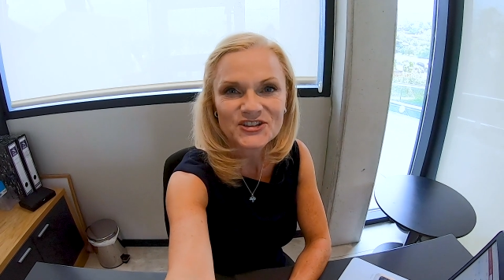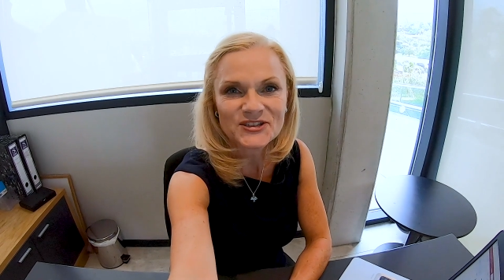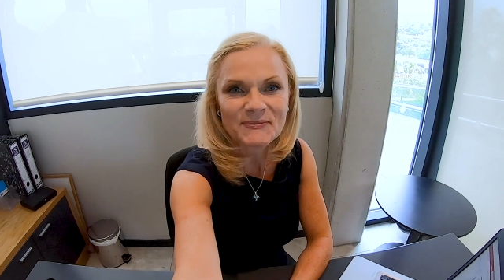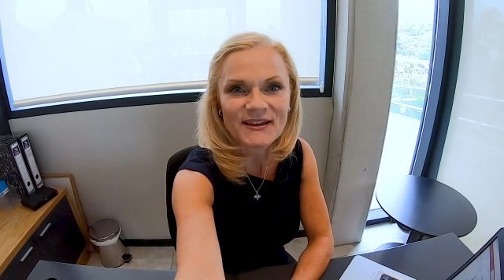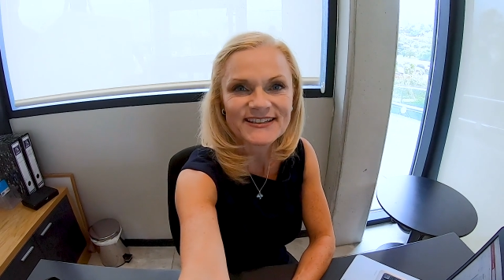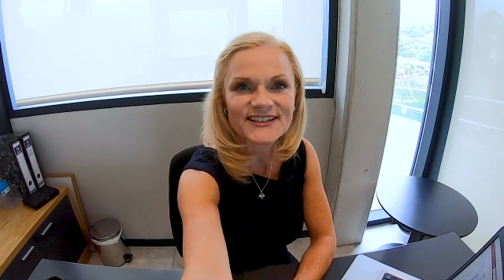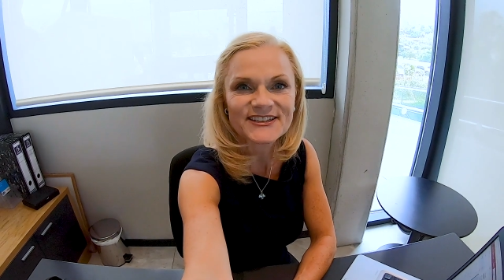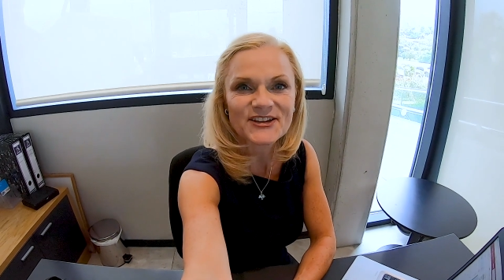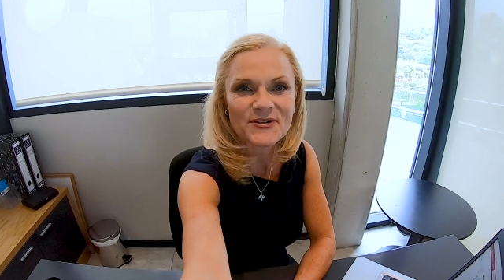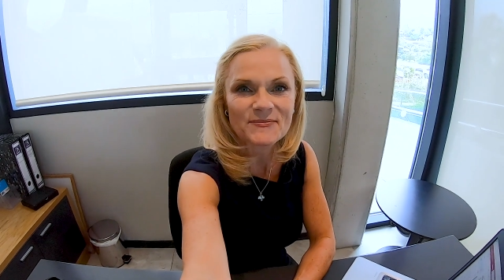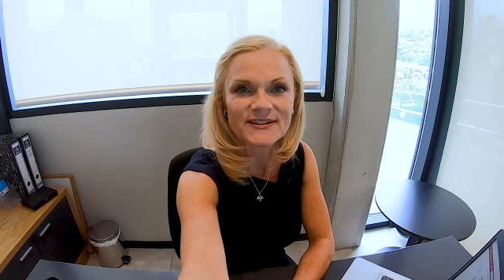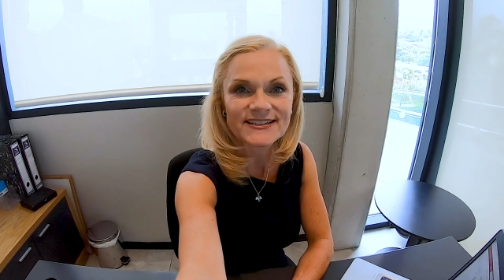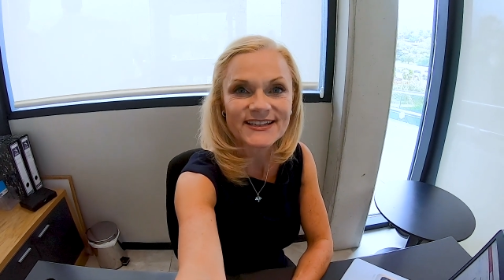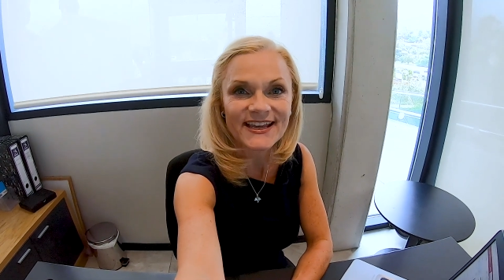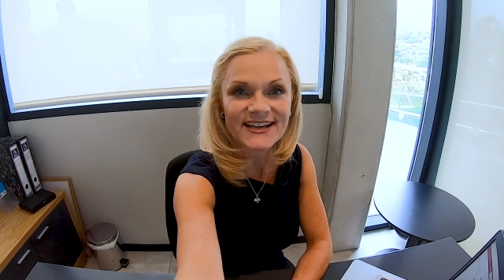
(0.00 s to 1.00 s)
Just about to
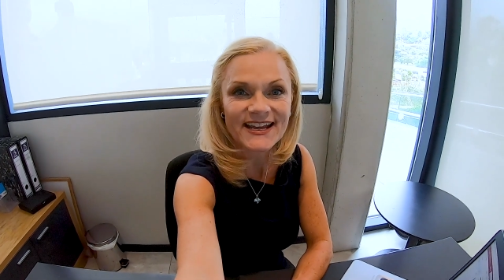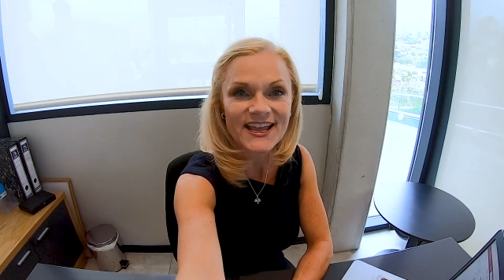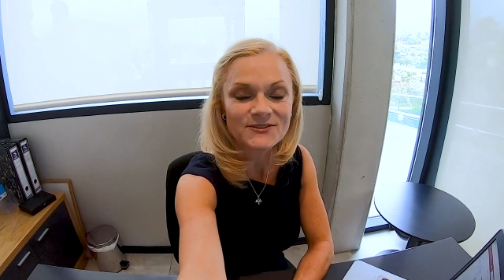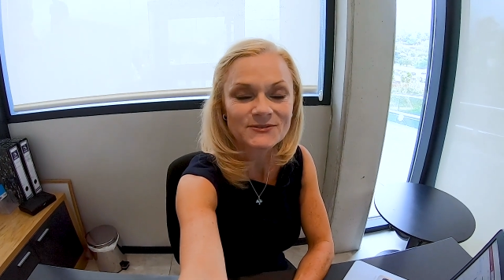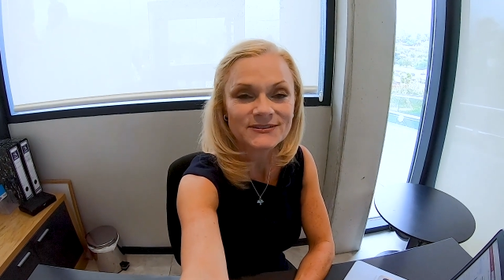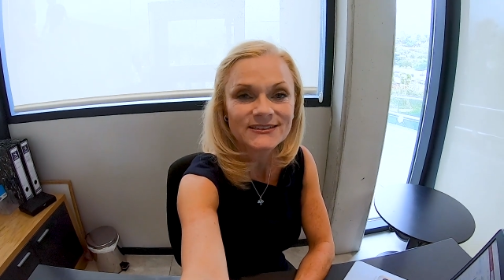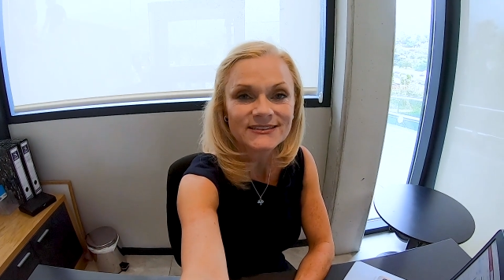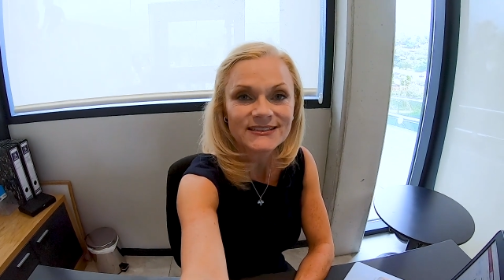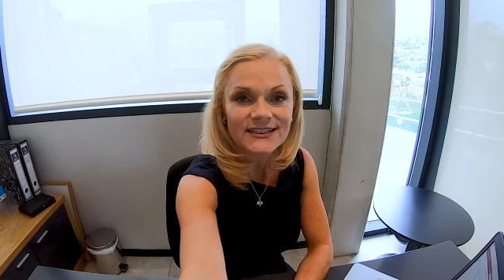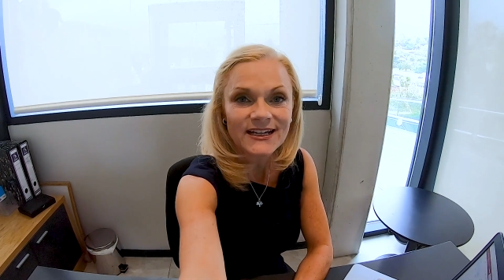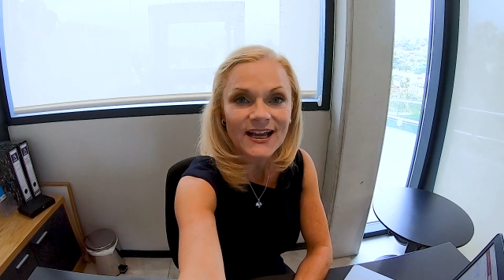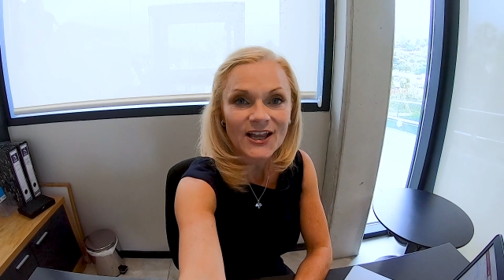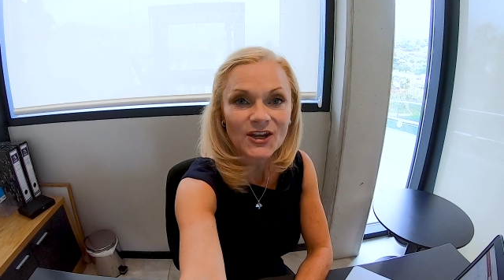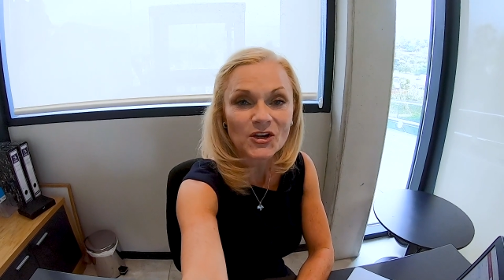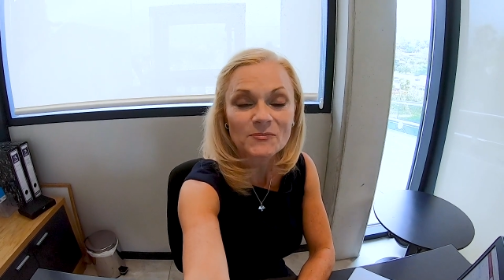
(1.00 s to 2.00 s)
start my day now.
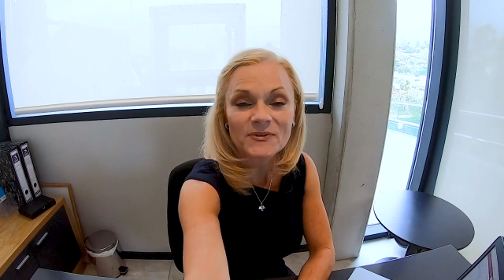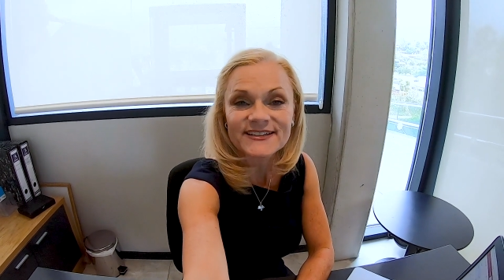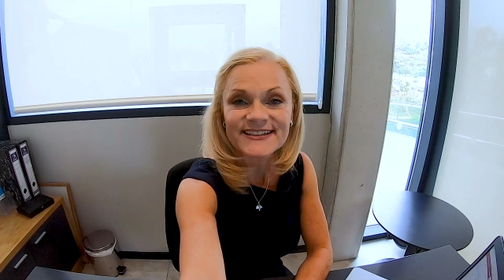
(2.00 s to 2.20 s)
A lot of